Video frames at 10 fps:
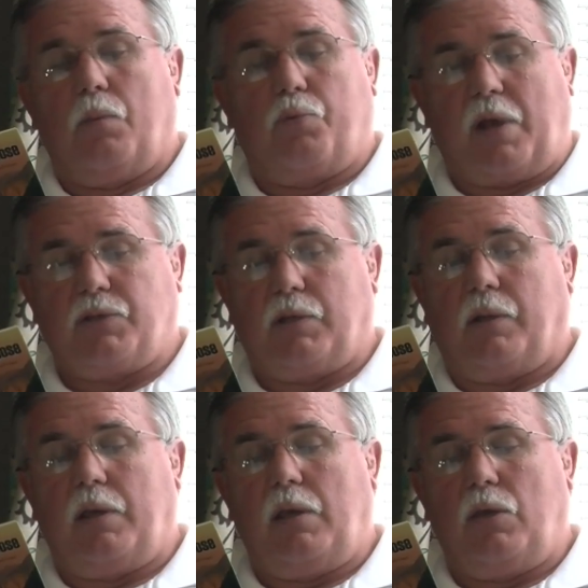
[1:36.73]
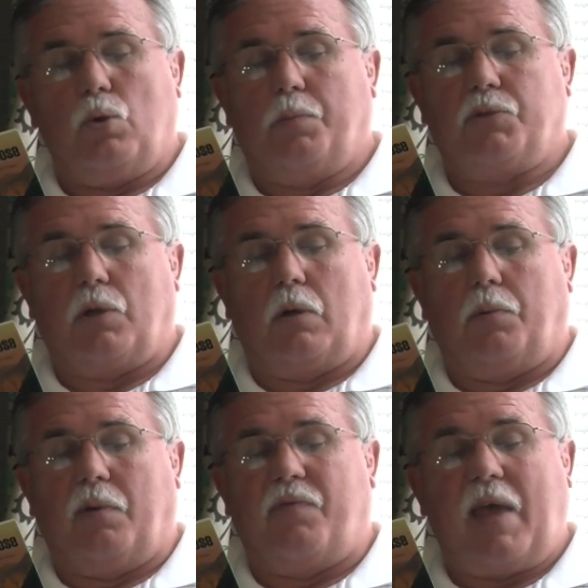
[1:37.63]
Presently you
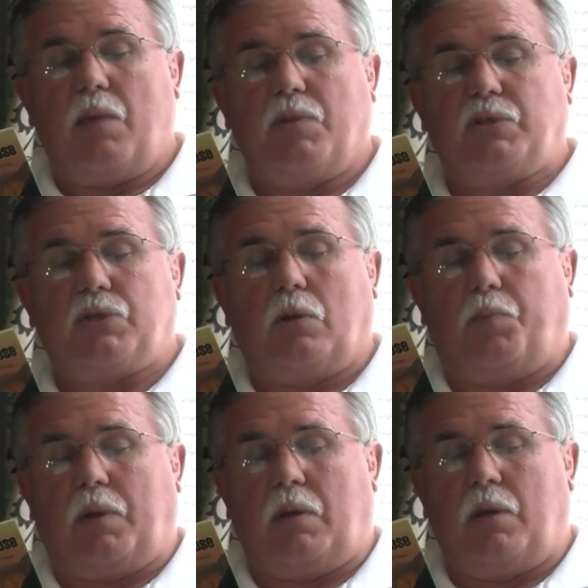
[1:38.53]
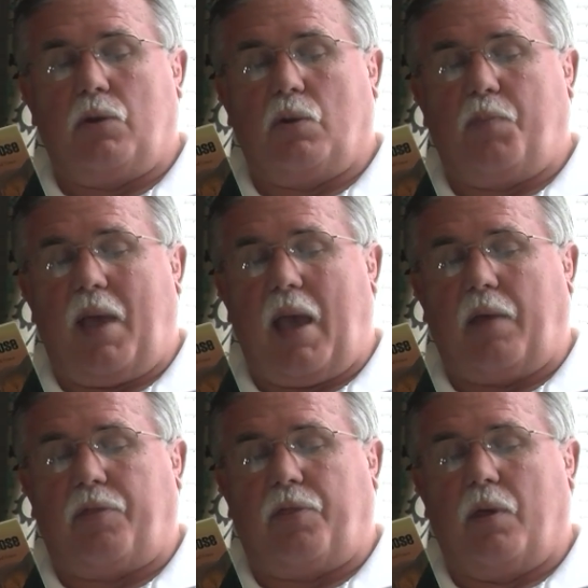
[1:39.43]
observe a venomous serpent near your
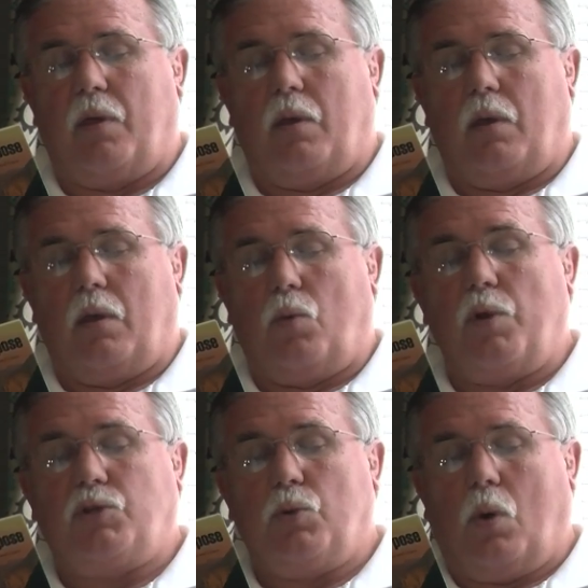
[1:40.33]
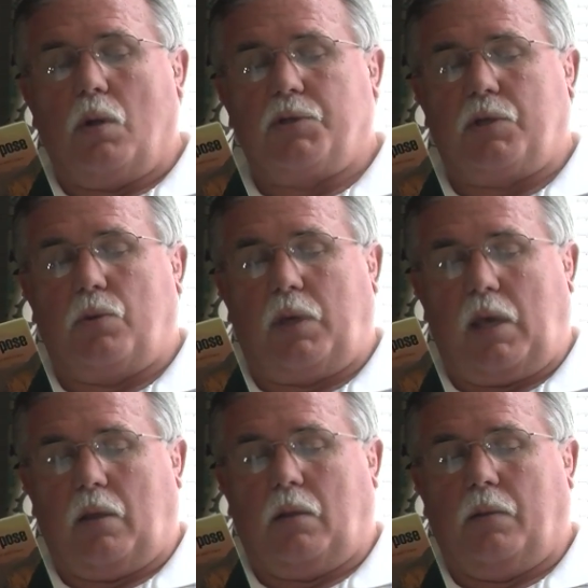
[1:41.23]
path, which you also
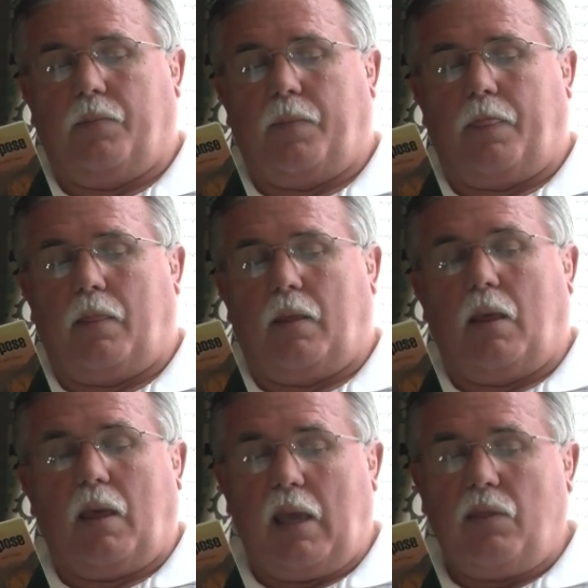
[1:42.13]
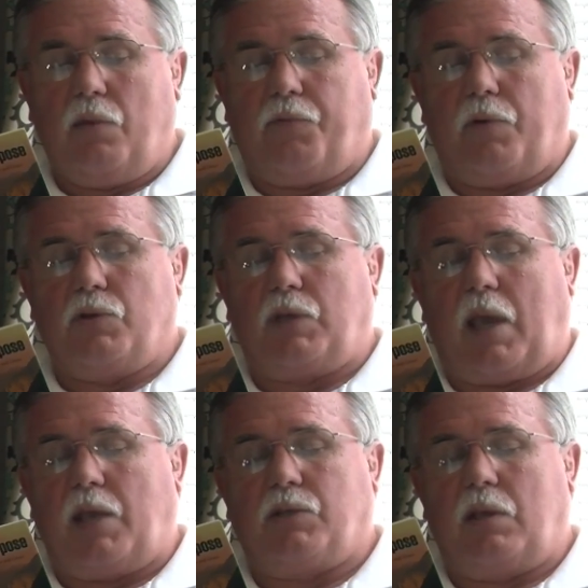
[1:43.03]
kill. In the first
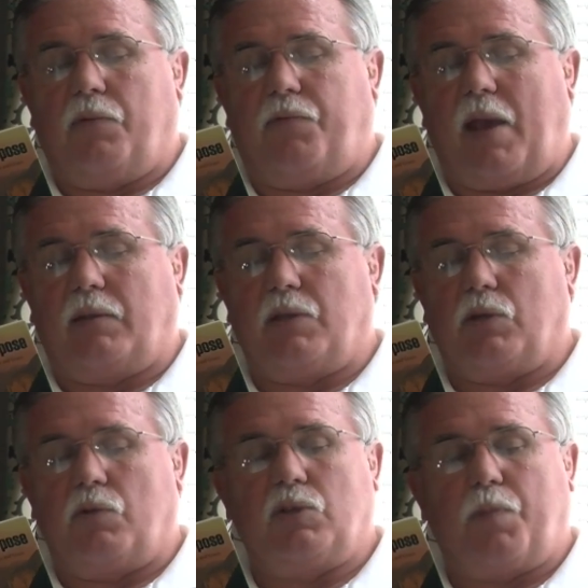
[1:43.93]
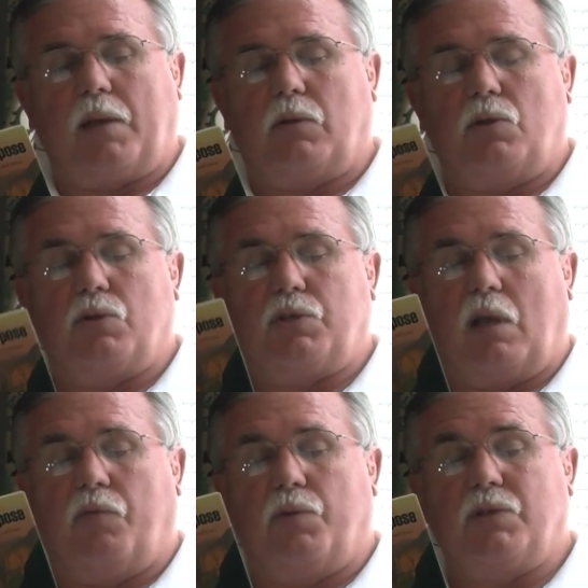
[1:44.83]
case, the effect as it respected
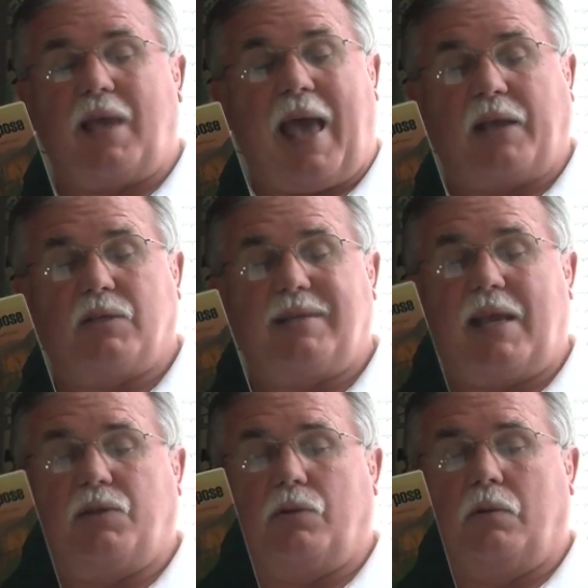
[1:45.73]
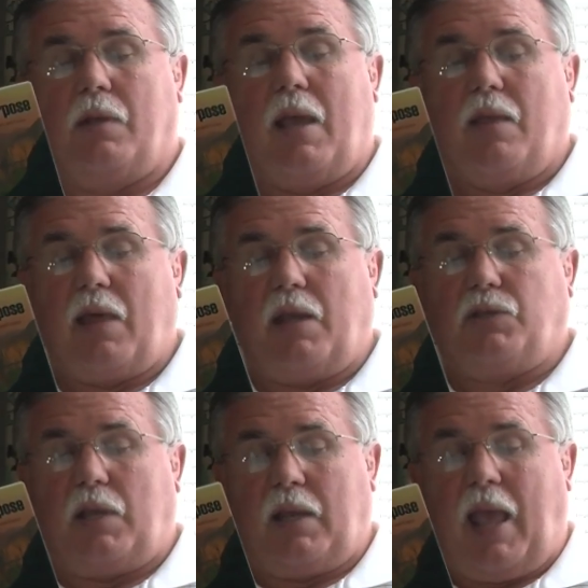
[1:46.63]
yourself was accidental. That
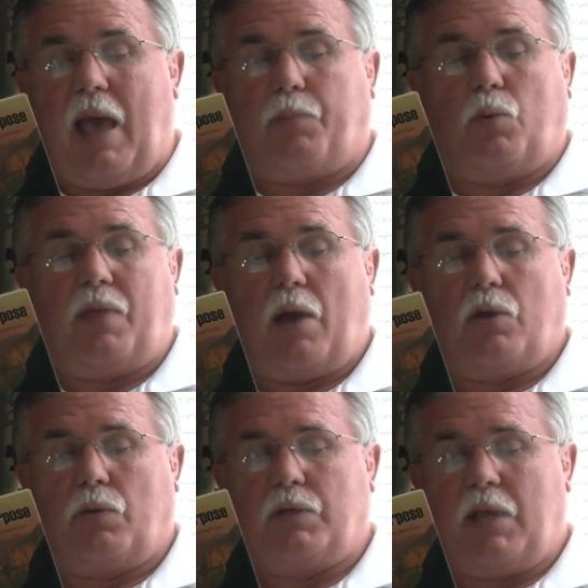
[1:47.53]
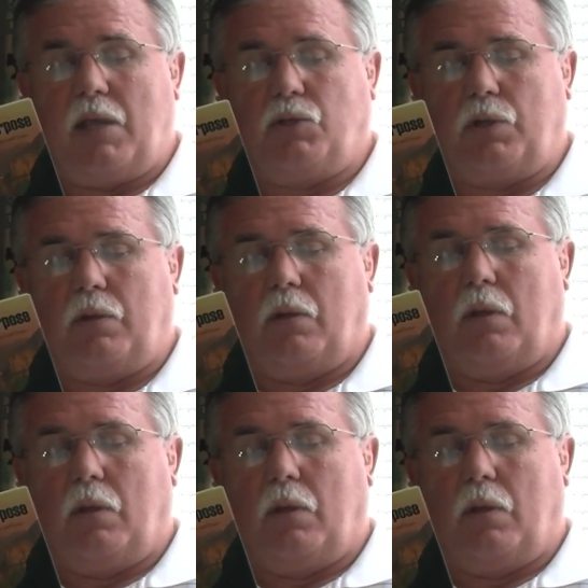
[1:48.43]
is, it happened without your intention.